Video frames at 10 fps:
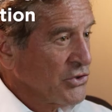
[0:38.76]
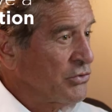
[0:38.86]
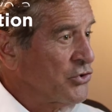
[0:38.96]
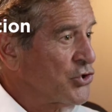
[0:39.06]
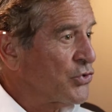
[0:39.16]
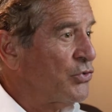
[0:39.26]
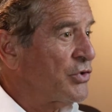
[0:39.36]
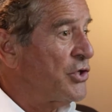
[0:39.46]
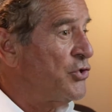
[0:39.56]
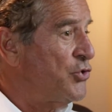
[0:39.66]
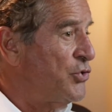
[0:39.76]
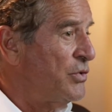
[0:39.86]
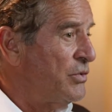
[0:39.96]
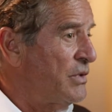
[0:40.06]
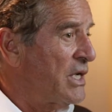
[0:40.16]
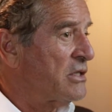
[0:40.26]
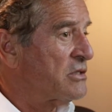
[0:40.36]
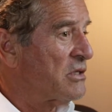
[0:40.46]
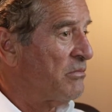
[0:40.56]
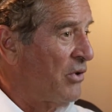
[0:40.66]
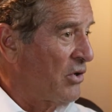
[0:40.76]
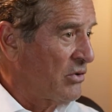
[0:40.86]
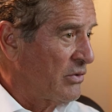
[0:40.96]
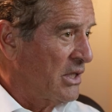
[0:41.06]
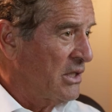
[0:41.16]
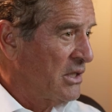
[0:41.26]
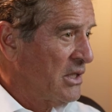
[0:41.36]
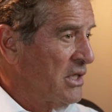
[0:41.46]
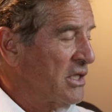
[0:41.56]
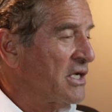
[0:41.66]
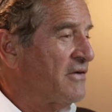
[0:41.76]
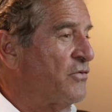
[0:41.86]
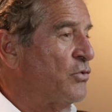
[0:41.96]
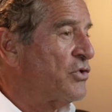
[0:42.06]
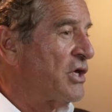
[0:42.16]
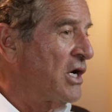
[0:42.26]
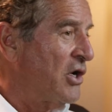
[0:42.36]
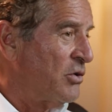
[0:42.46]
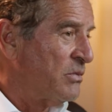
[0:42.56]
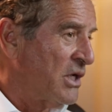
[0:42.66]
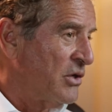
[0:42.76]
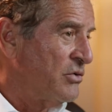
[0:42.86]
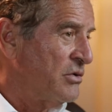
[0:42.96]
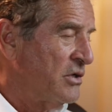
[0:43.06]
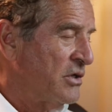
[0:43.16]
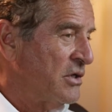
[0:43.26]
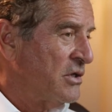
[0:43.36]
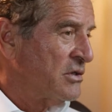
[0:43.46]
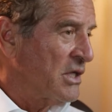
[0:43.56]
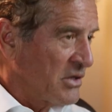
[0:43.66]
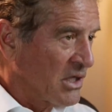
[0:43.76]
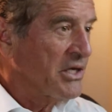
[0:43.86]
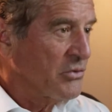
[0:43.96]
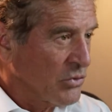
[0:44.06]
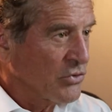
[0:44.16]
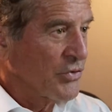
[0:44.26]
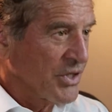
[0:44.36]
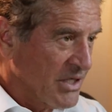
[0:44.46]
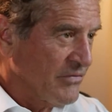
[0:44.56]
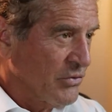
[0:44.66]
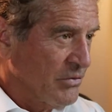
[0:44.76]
to ensure that you, as the borrower, can afford the home loan that the lender will agree to give